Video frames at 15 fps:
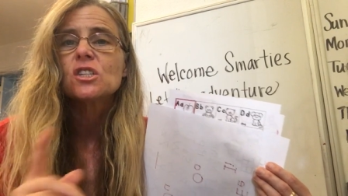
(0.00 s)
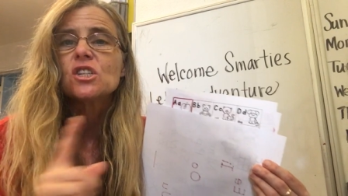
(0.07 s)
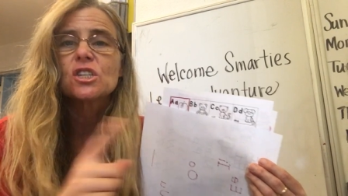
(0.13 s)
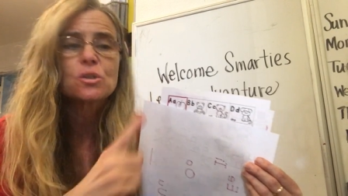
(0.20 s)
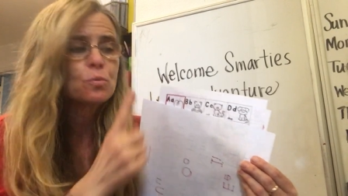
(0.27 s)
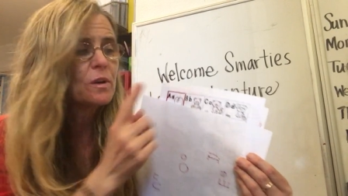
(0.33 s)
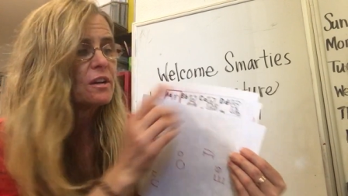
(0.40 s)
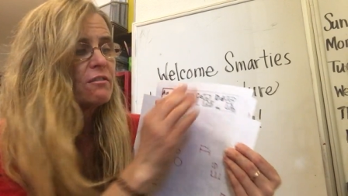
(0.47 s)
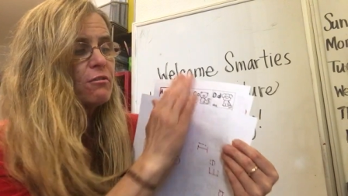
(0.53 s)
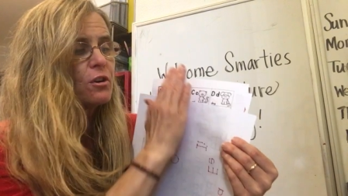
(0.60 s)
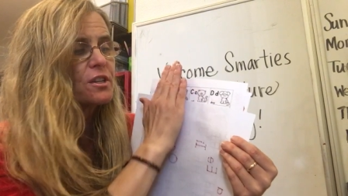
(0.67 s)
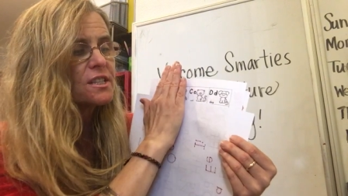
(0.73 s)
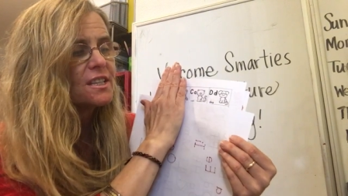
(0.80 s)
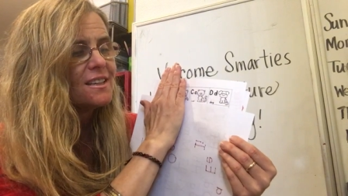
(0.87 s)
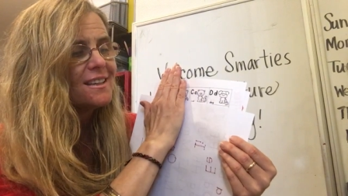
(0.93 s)
Just
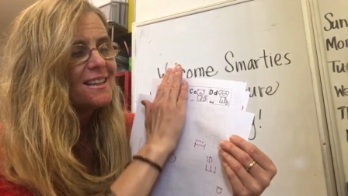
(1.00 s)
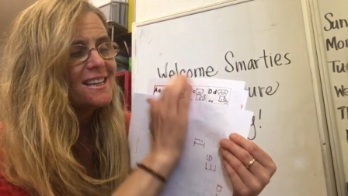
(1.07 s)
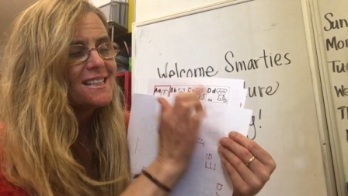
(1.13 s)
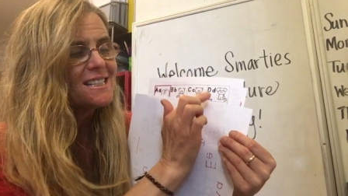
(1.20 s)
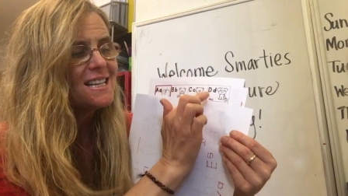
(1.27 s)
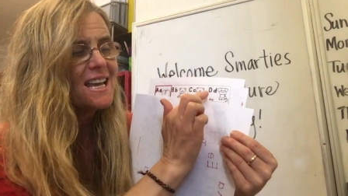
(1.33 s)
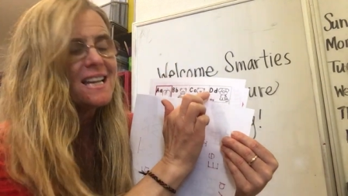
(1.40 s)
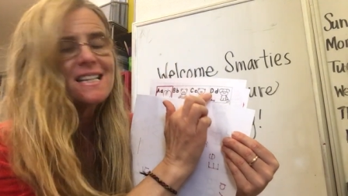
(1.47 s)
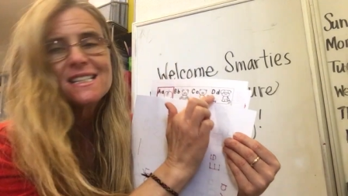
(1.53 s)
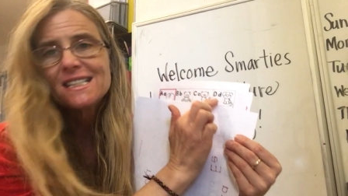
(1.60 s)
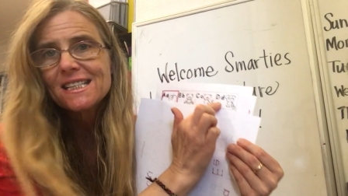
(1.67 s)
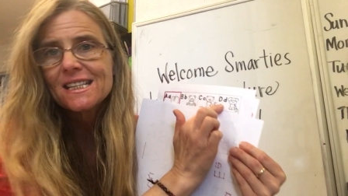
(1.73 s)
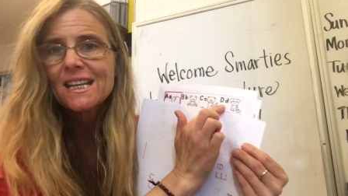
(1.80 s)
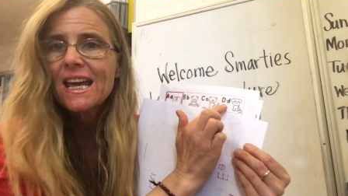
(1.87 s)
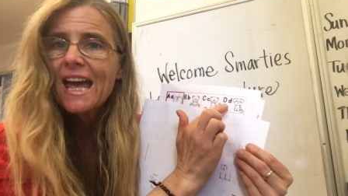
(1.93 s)
reinforce. It's not a
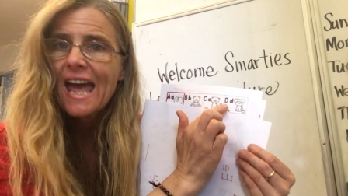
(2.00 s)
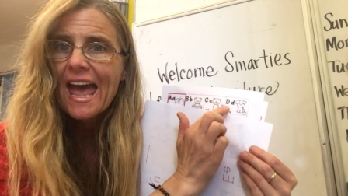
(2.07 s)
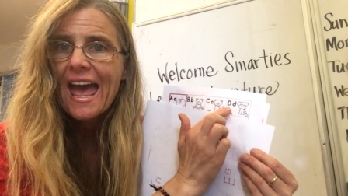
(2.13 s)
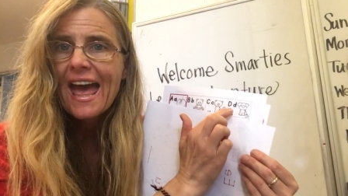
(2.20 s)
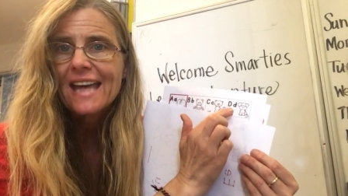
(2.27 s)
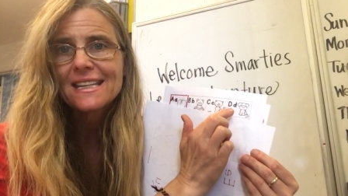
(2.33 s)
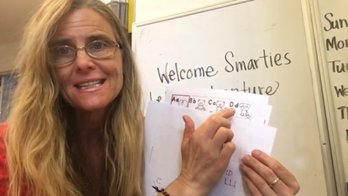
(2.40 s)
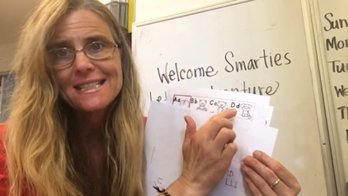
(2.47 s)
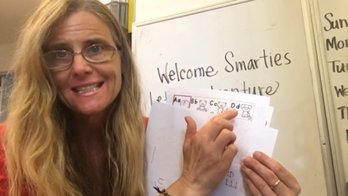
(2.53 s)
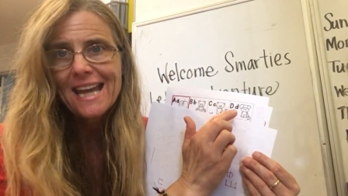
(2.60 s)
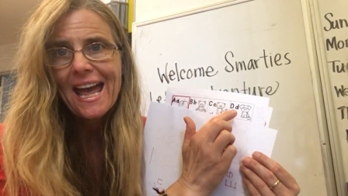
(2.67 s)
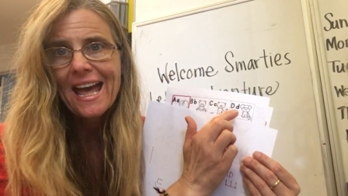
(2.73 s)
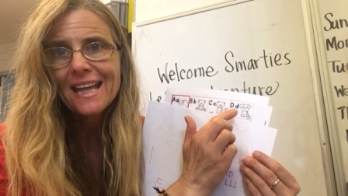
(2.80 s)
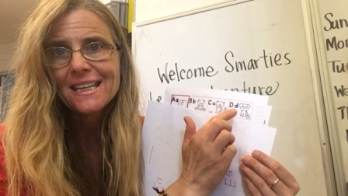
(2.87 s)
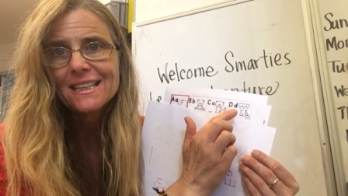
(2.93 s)
d at
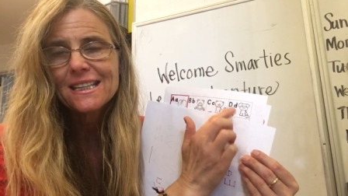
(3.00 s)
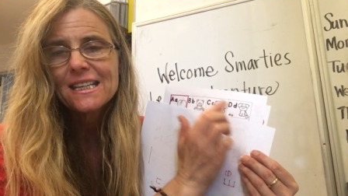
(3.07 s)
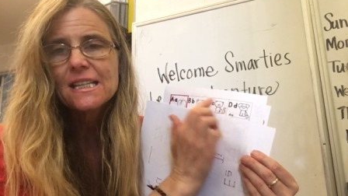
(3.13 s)
dad.